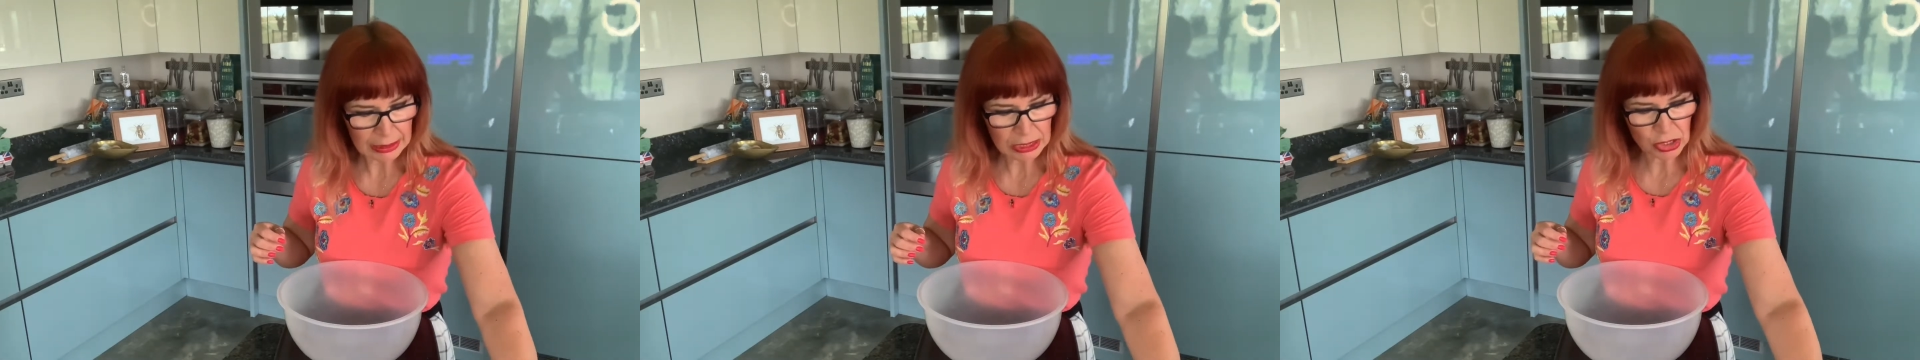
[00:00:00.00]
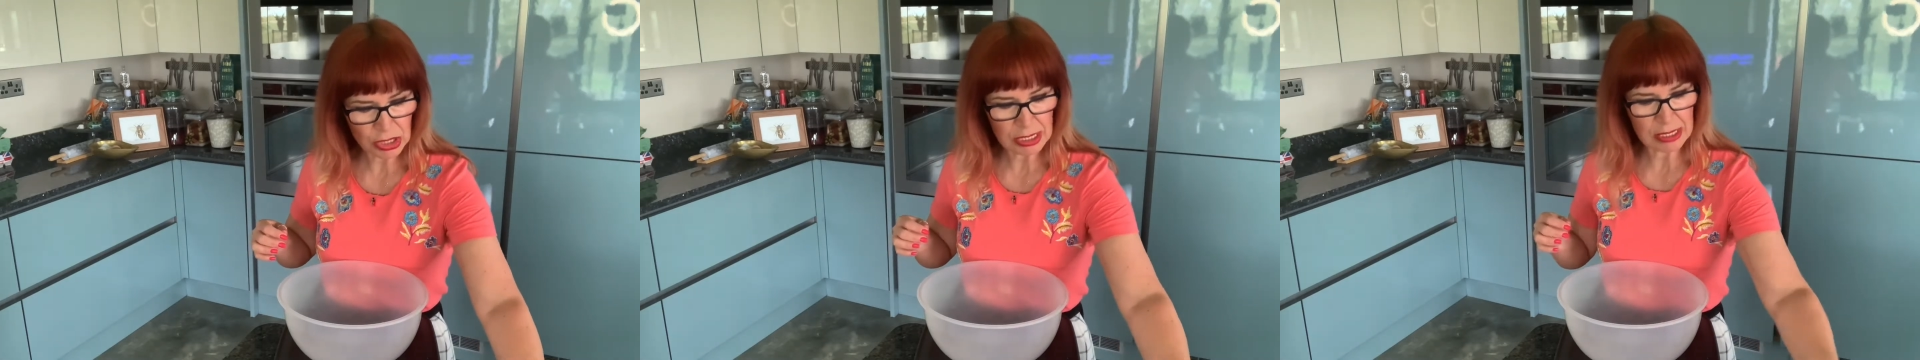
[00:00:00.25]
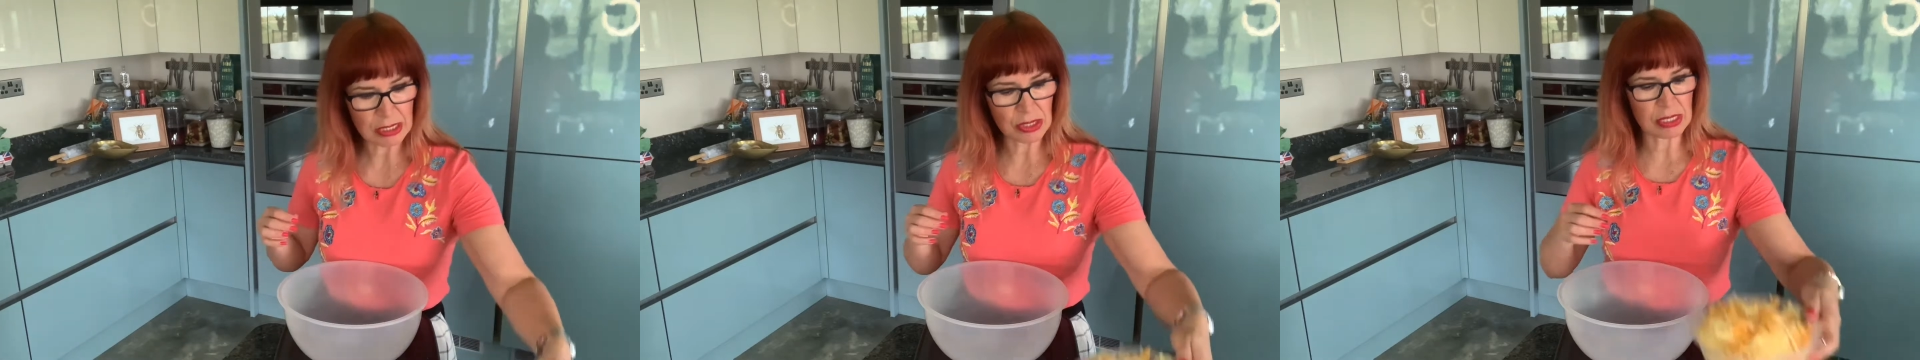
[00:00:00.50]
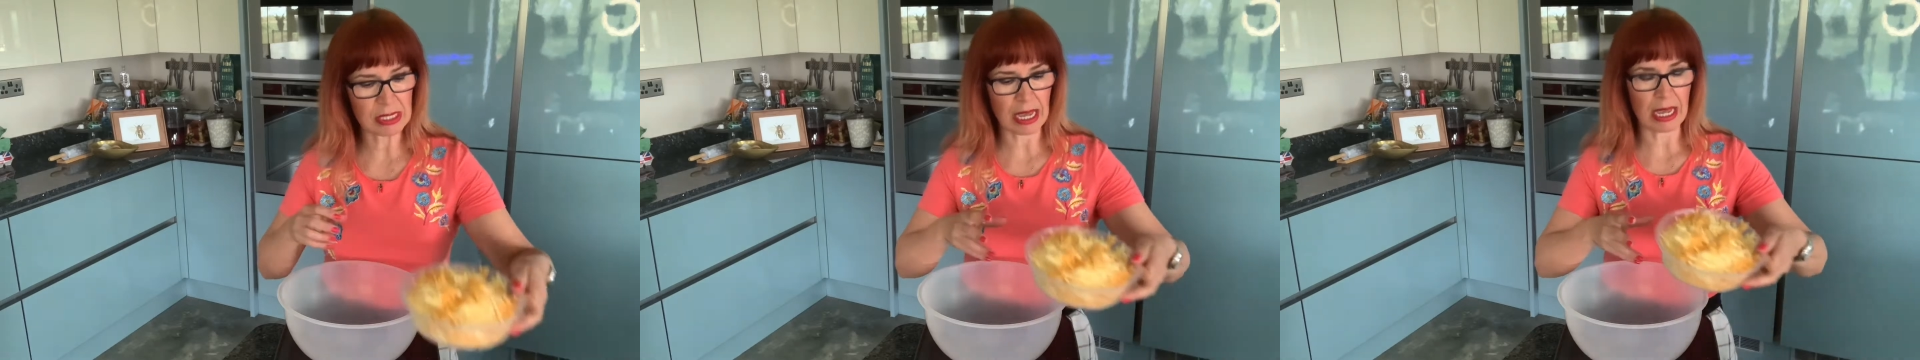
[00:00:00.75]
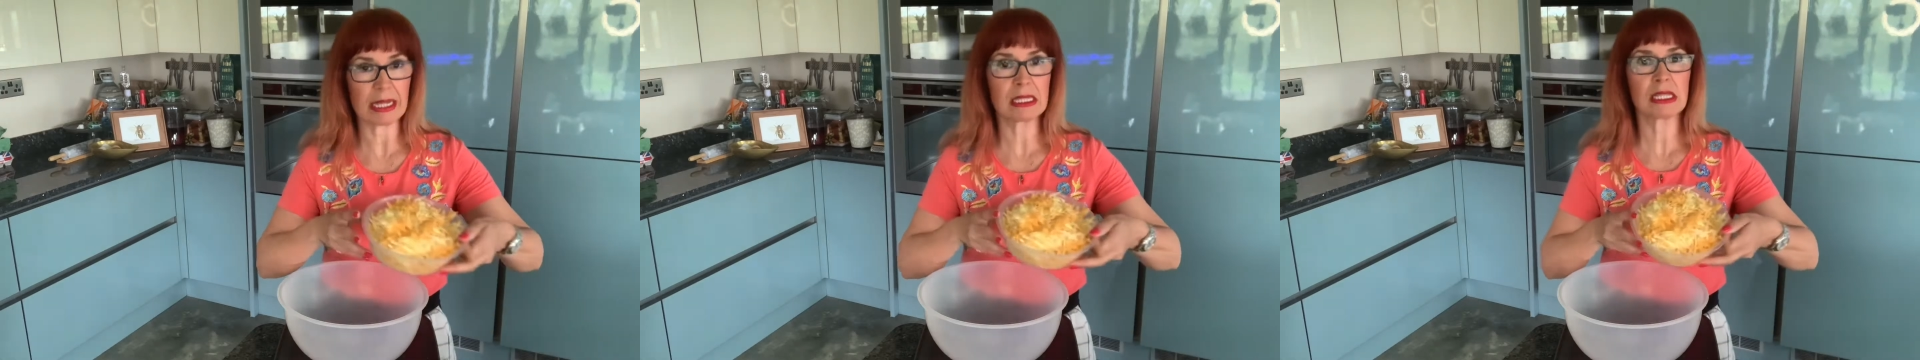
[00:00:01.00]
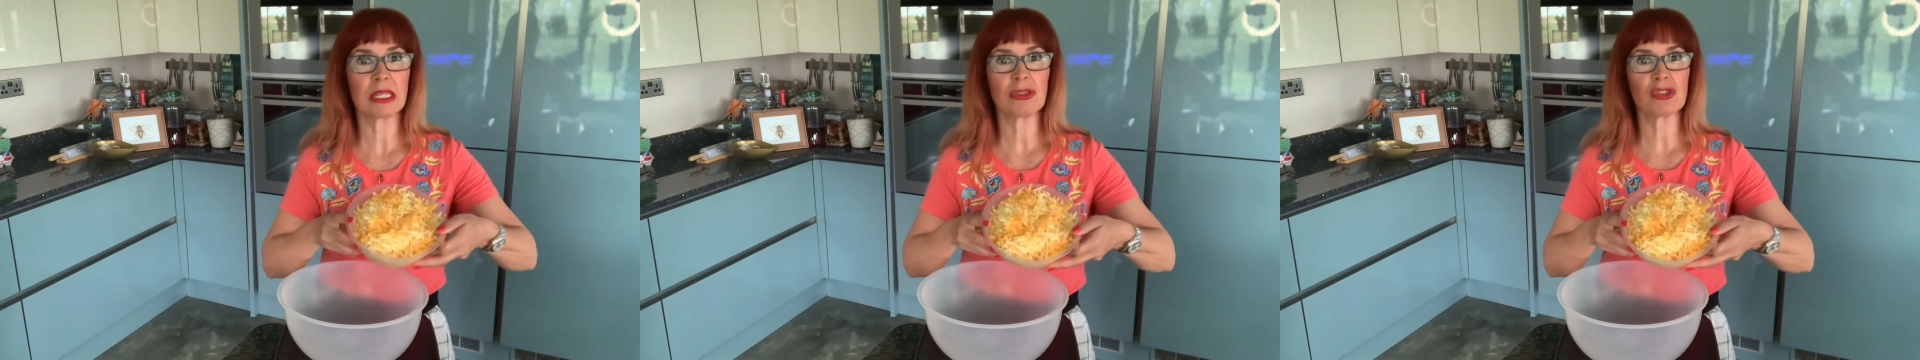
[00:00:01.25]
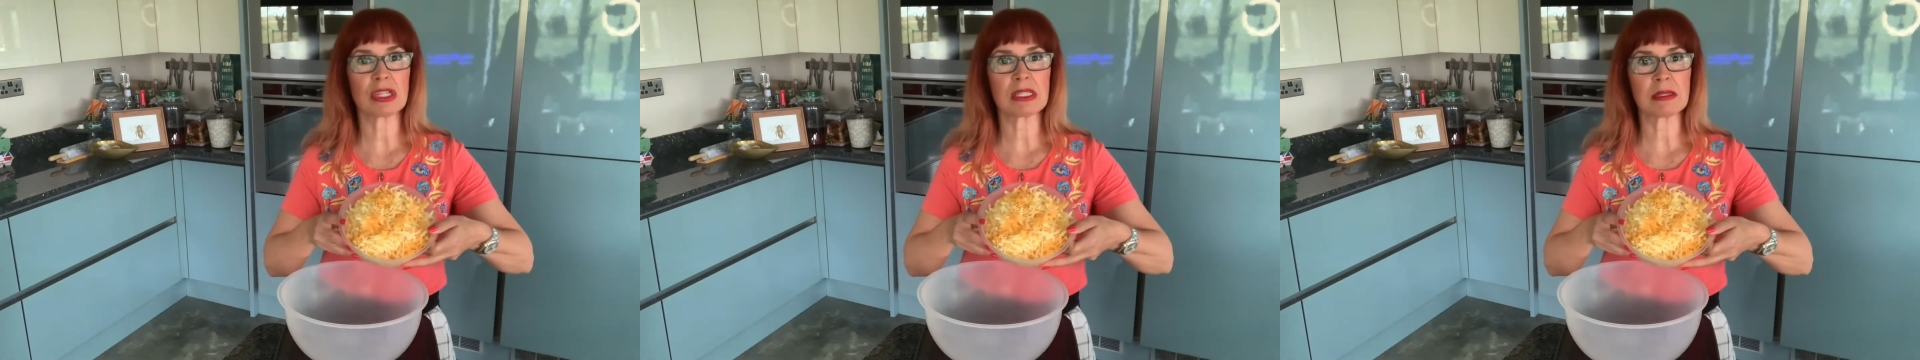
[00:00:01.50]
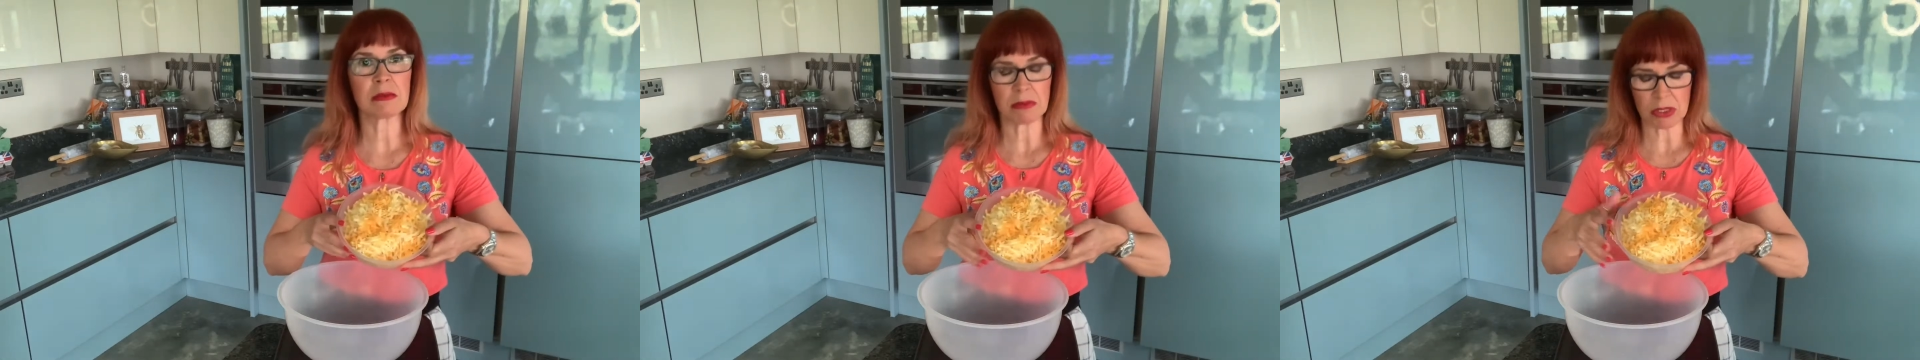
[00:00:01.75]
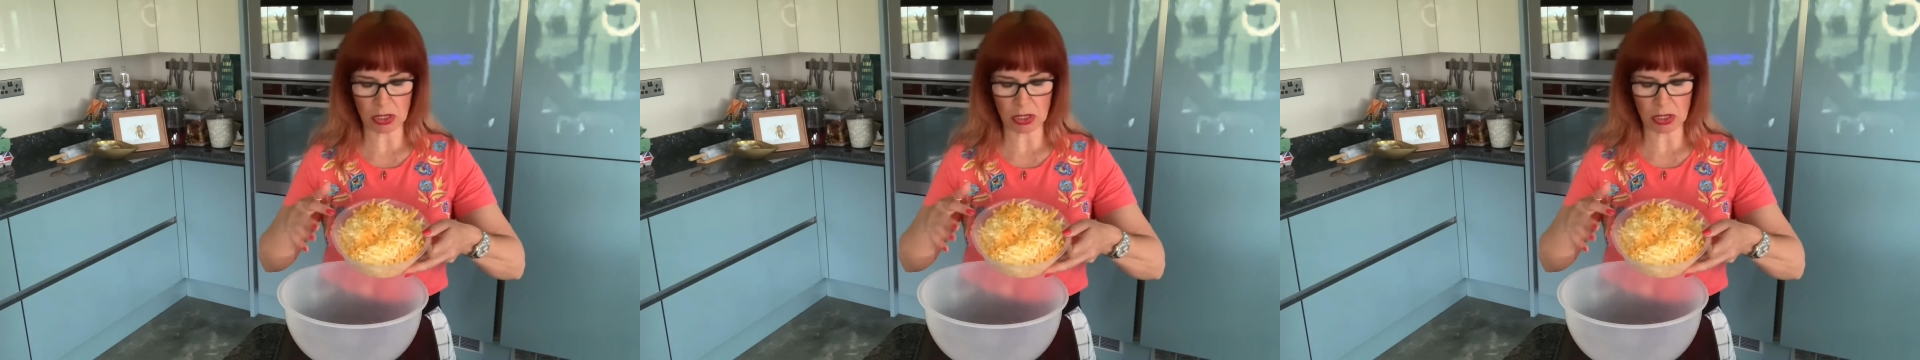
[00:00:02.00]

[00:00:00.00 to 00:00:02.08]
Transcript: the cheese, as you said, you just,